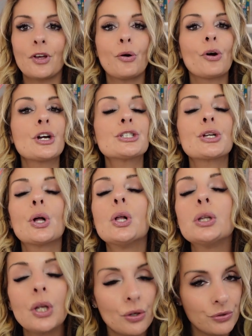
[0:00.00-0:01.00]
or as
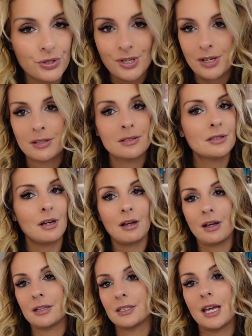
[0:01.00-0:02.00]
close to
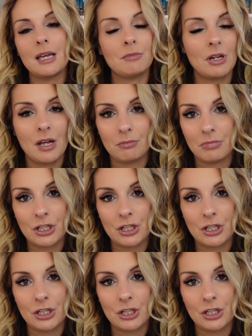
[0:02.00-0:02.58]
on time and on